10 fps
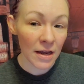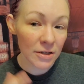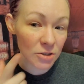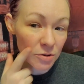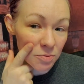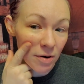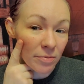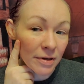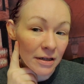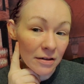So it's
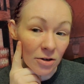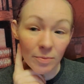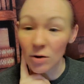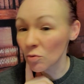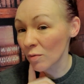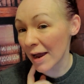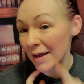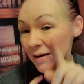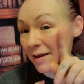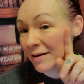probably a little bit
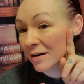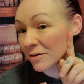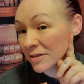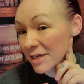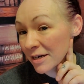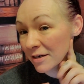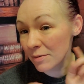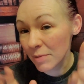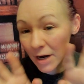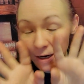red and
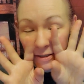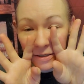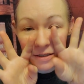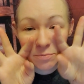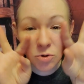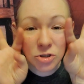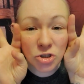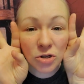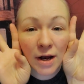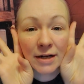irritated, but I did
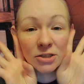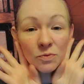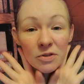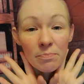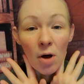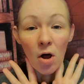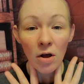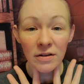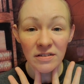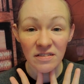moisturize with
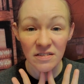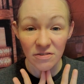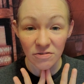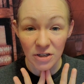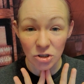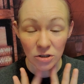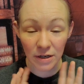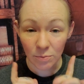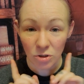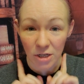Pond's face
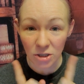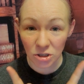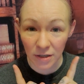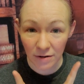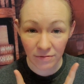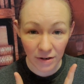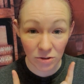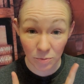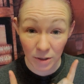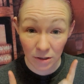cream, which actually I found
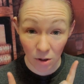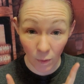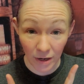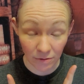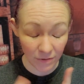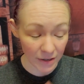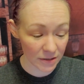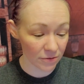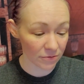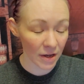to be quite
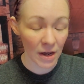effective